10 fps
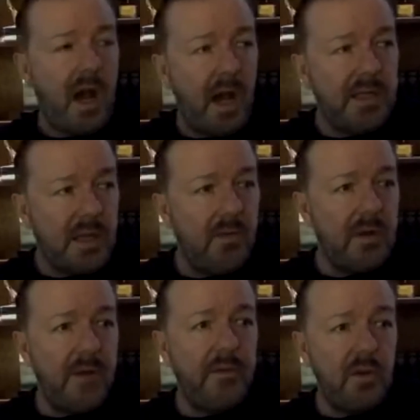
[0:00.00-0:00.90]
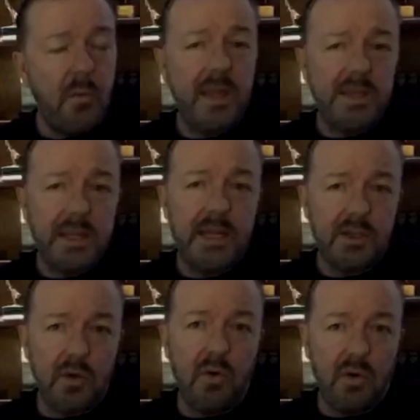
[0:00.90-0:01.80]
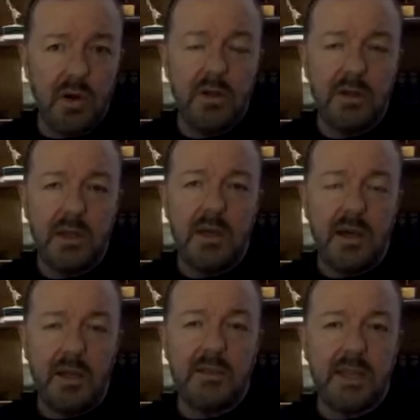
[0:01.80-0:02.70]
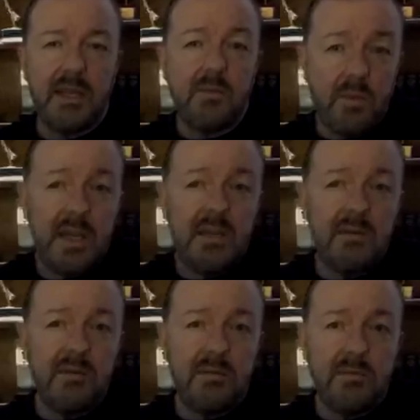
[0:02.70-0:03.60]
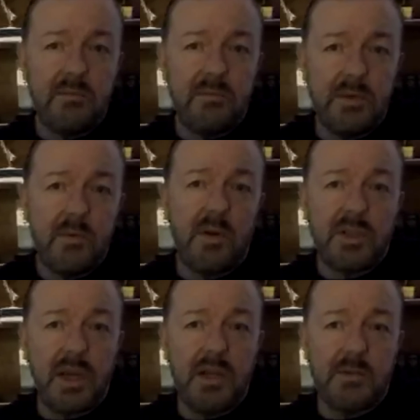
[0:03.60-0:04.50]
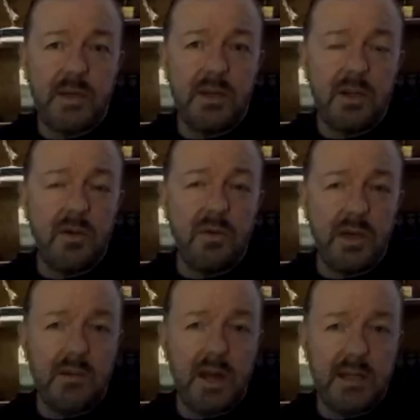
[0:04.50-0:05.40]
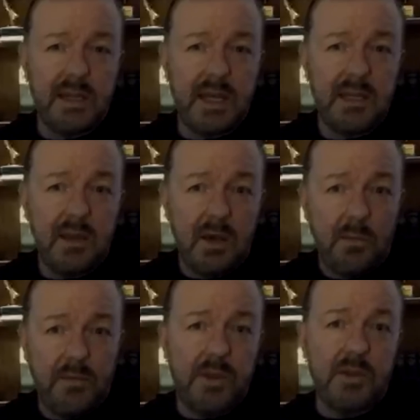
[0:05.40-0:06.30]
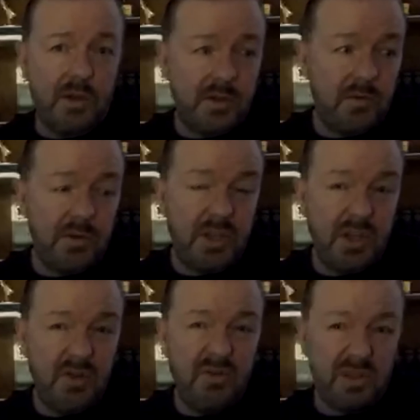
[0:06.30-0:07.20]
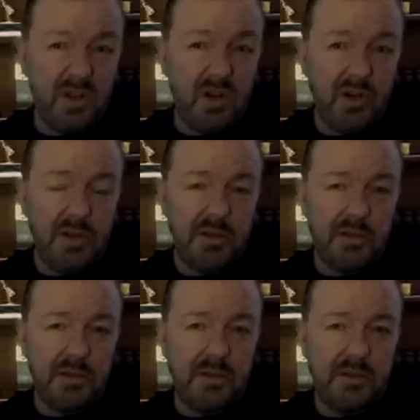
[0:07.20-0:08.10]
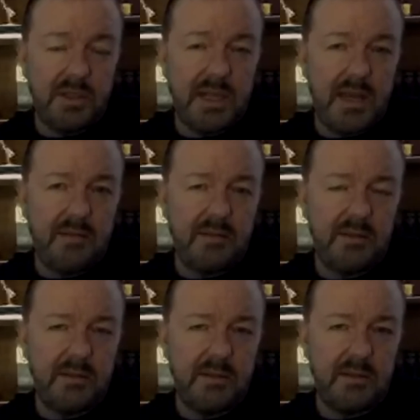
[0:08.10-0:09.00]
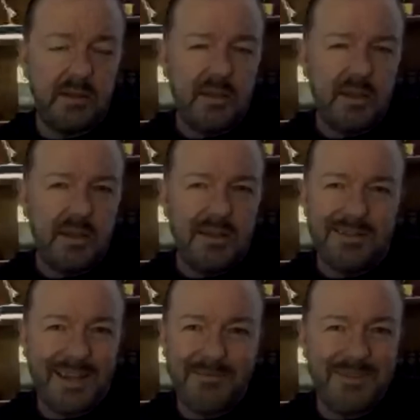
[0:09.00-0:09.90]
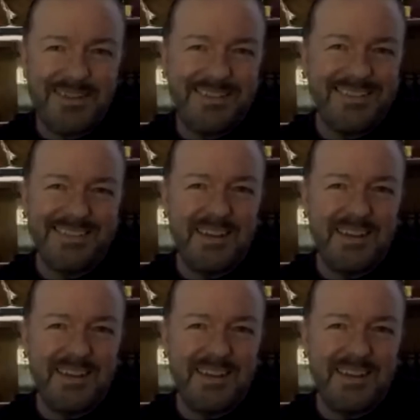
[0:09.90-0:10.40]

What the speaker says: I don't know if you went to their door and said, we've got a chance we could cure your granddad. We've just got to torture your dog to death. They wouldn't.